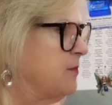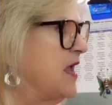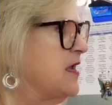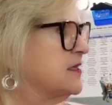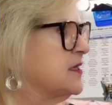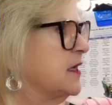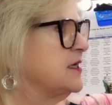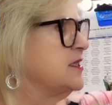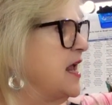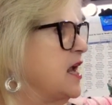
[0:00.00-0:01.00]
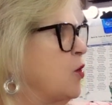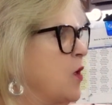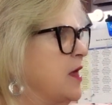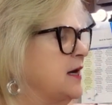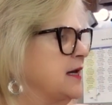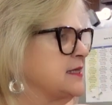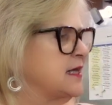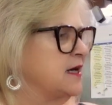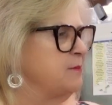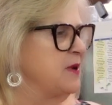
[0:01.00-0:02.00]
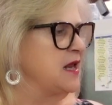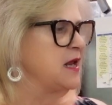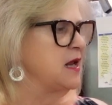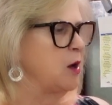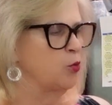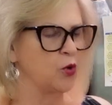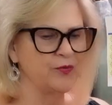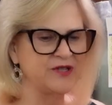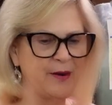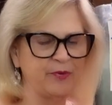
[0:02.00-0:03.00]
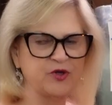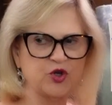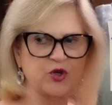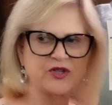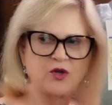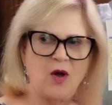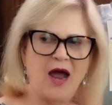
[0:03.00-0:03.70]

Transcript: to make is going to take one, and it's going to be room temperature, so